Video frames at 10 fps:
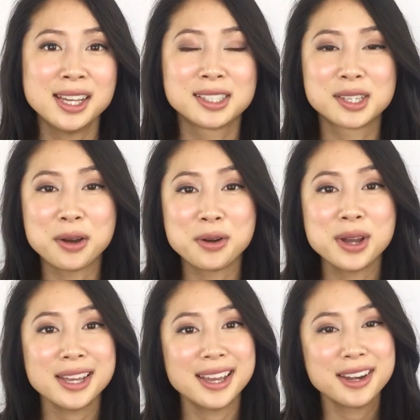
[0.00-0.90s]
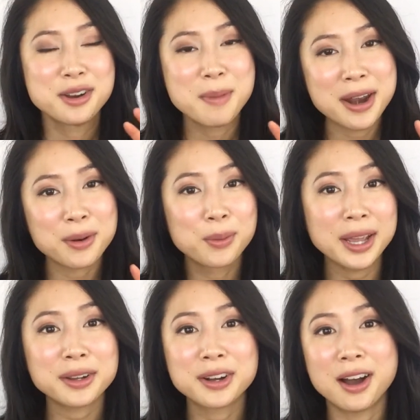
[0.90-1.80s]
So no matter
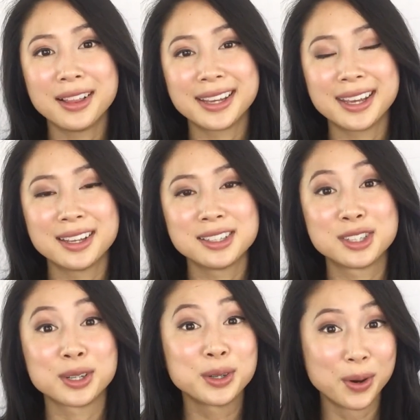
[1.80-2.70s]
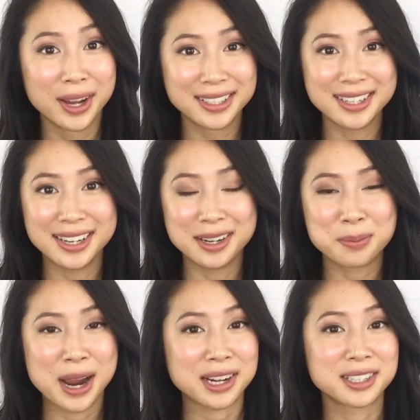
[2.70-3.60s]
what your calling is, you're going to need
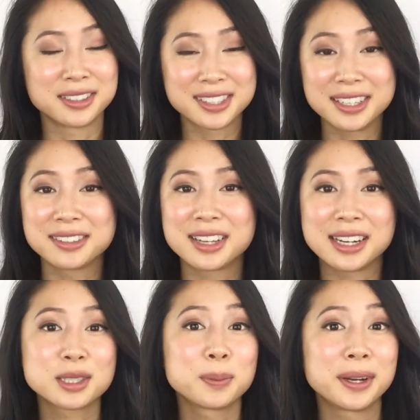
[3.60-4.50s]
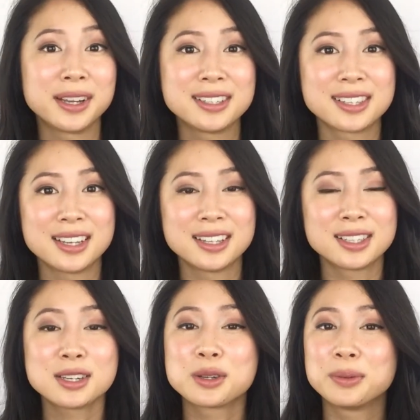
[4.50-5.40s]
practical skills and experiences
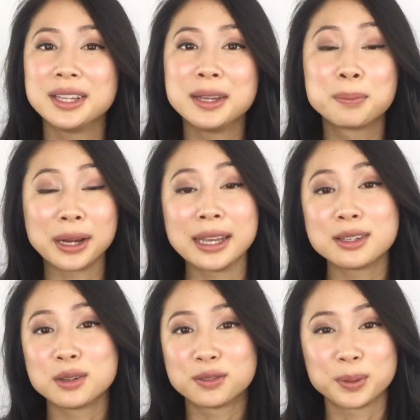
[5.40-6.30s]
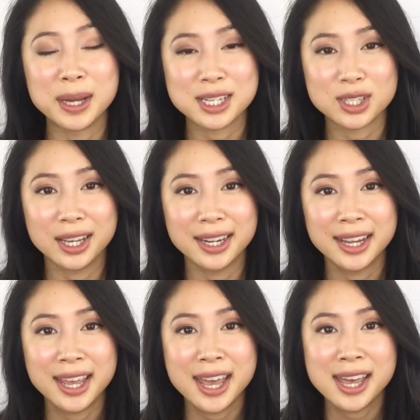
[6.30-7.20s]
to really bring it to fruition.
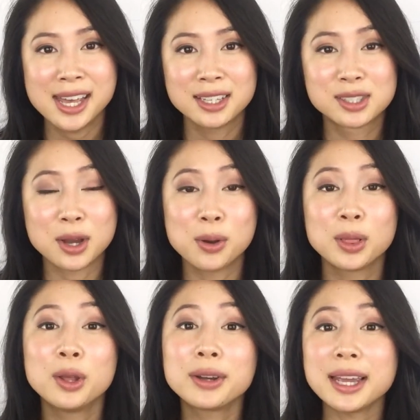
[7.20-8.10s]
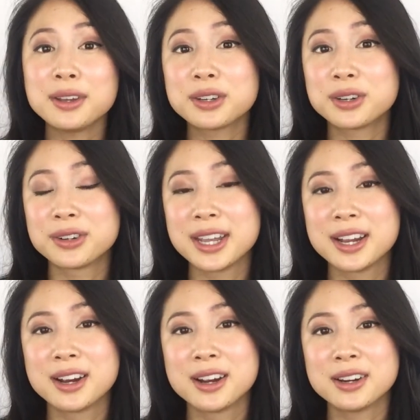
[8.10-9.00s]
So look at your
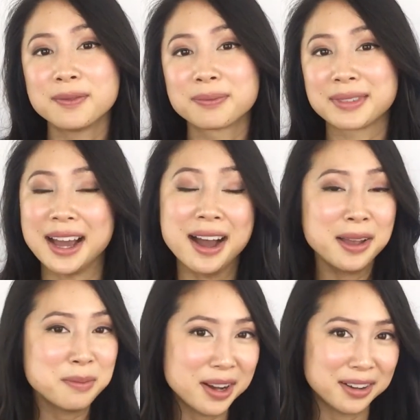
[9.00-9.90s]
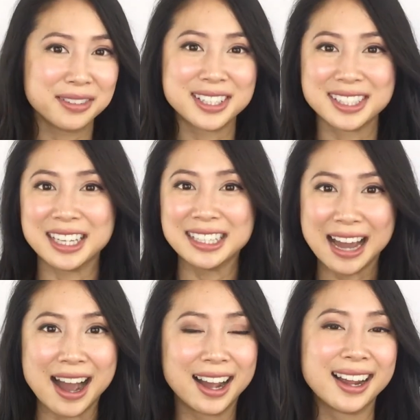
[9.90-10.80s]
career I'm obviously
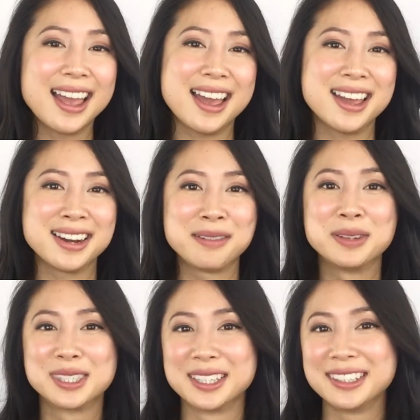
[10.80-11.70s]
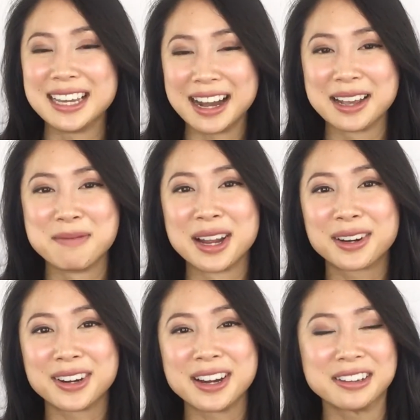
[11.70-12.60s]
young and I'm still young in my
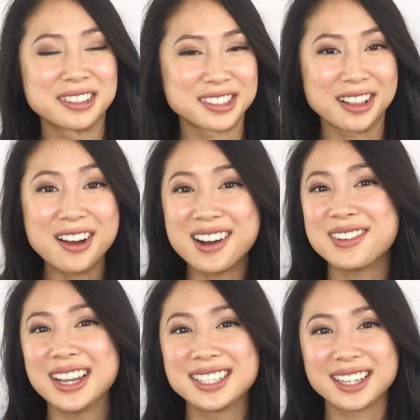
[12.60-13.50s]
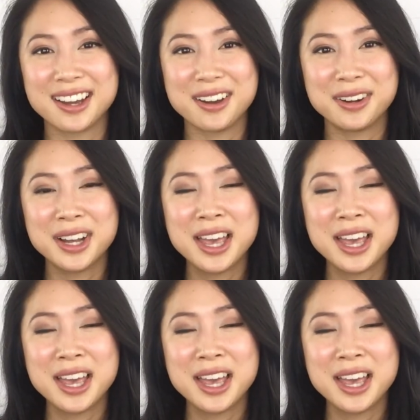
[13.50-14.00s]
career and there's a long way to go.